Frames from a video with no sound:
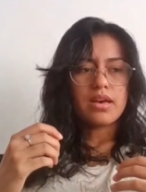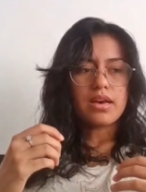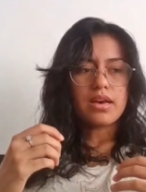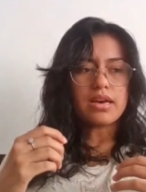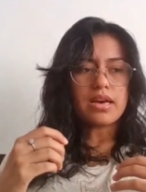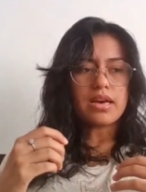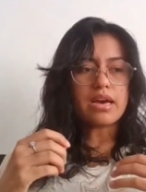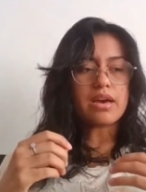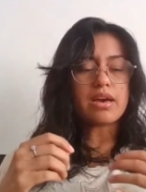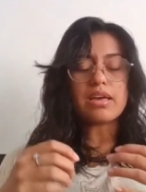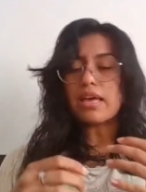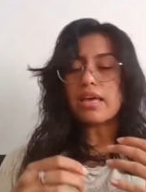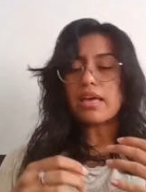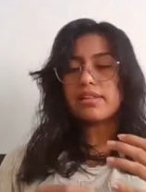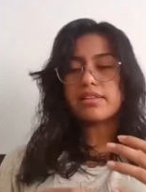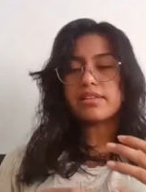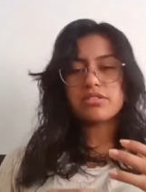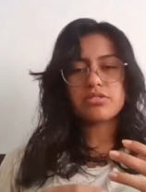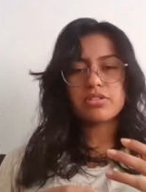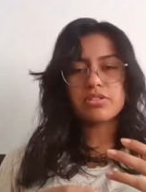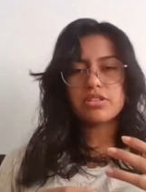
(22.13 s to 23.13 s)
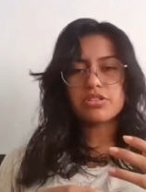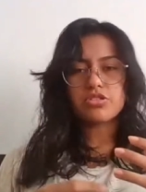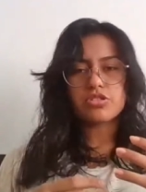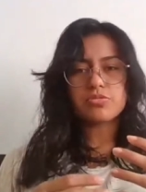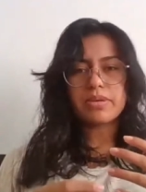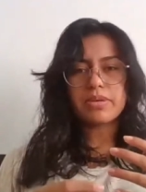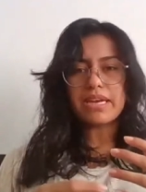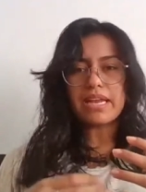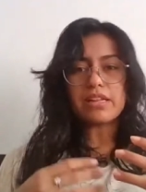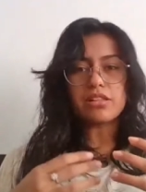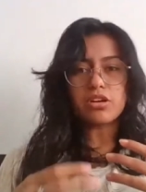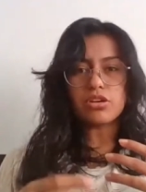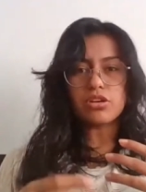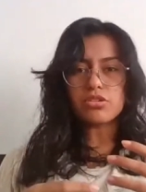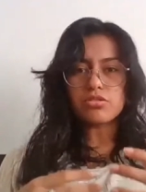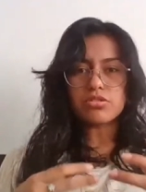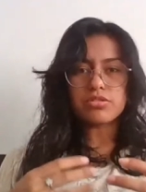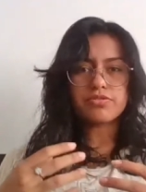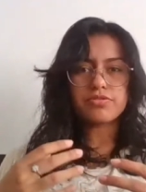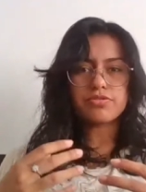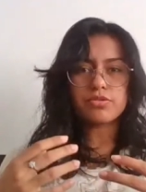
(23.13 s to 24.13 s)
I, I, literally just made a lot
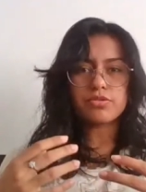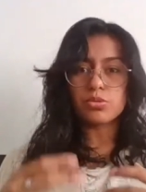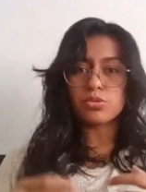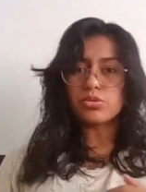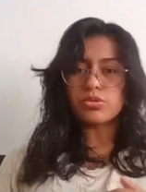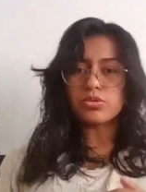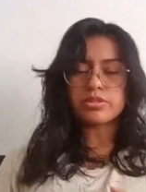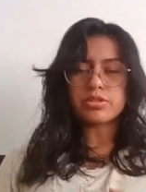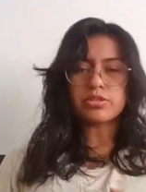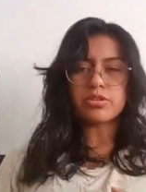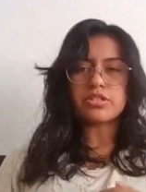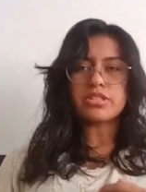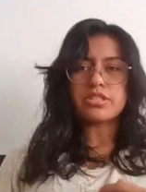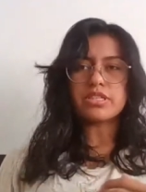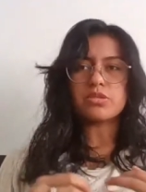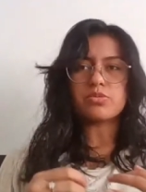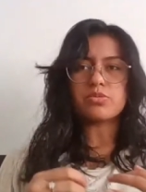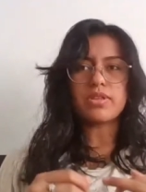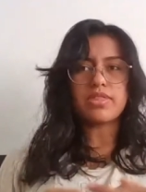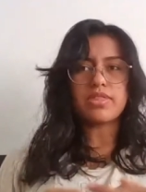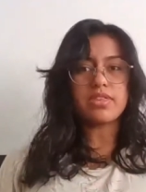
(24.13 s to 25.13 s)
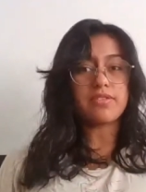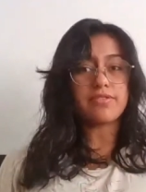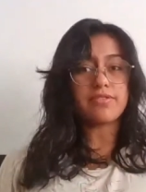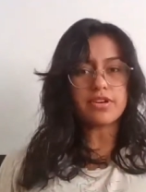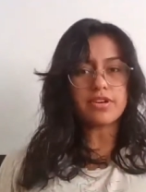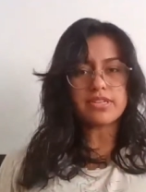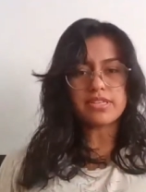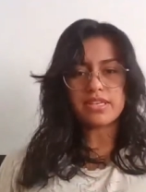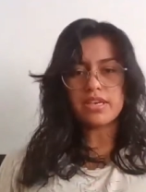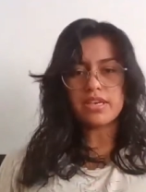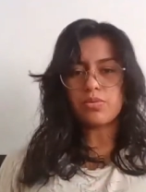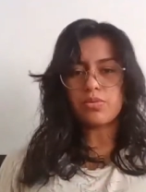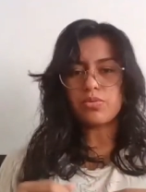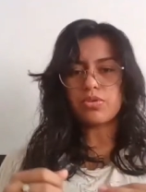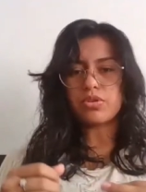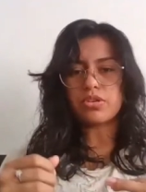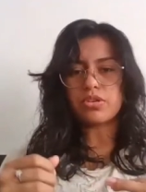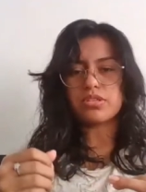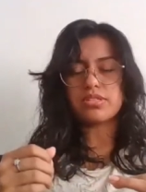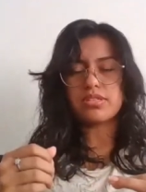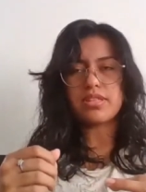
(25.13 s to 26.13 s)
of Google searches with different
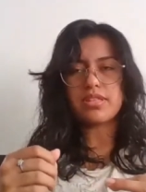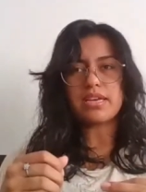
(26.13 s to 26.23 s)
keywords.